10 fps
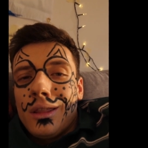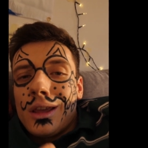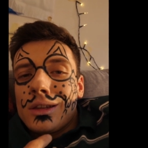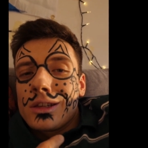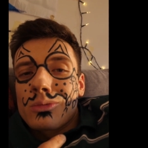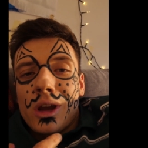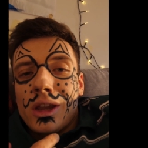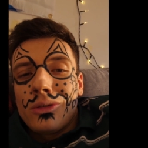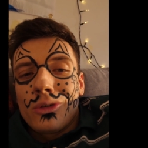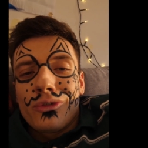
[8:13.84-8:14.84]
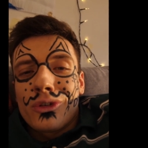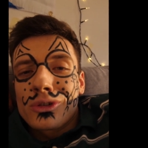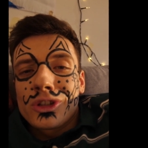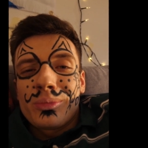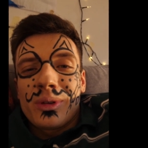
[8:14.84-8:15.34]
This is why I do not fall
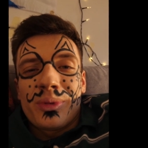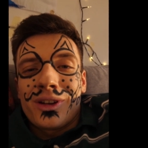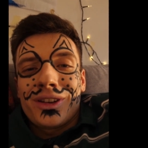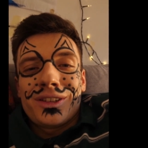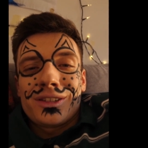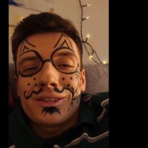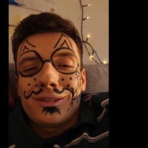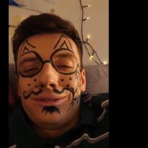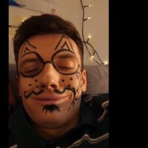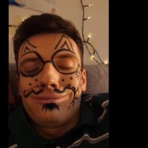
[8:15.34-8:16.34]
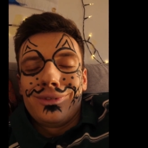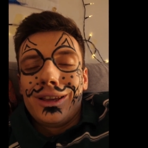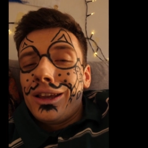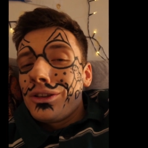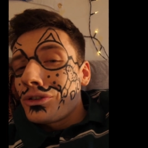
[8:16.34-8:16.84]
asleep at parties.
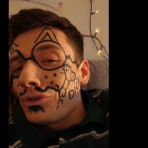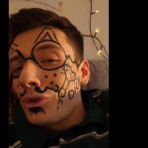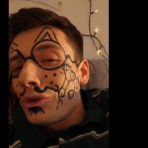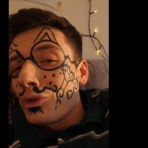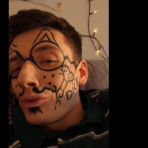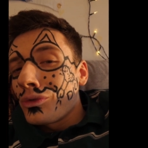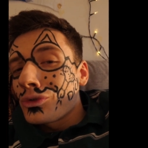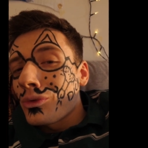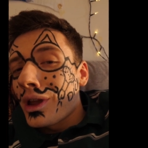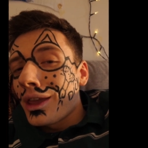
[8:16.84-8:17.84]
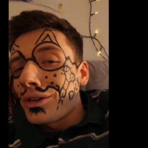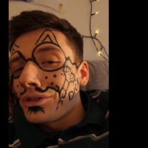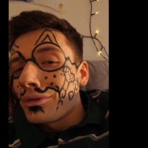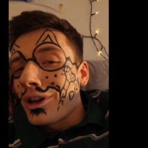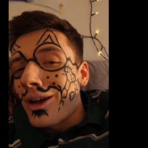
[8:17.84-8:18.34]
You don't know what those wankers
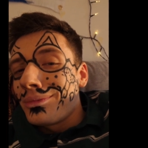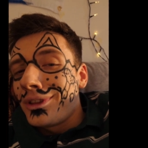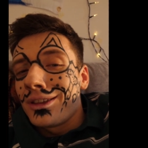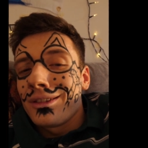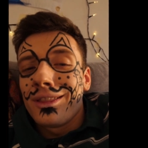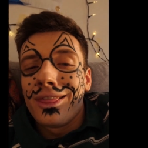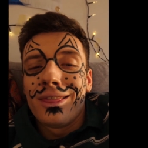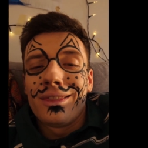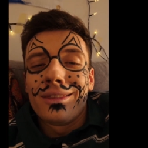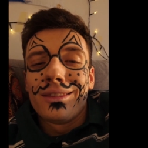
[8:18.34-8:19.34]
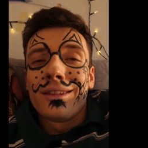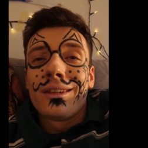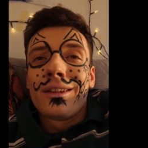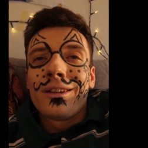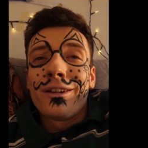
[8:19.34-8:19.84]
will get up to.
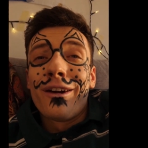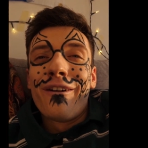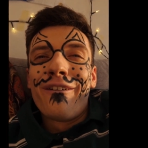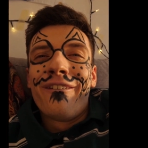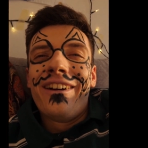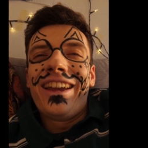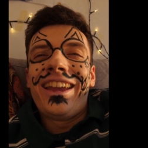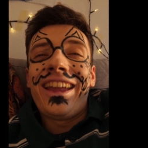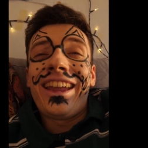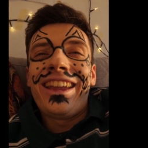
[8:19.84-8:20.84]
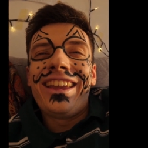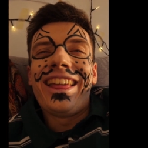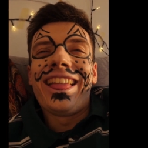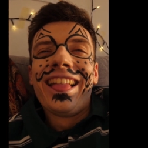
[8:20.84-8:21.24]
Oh, hey!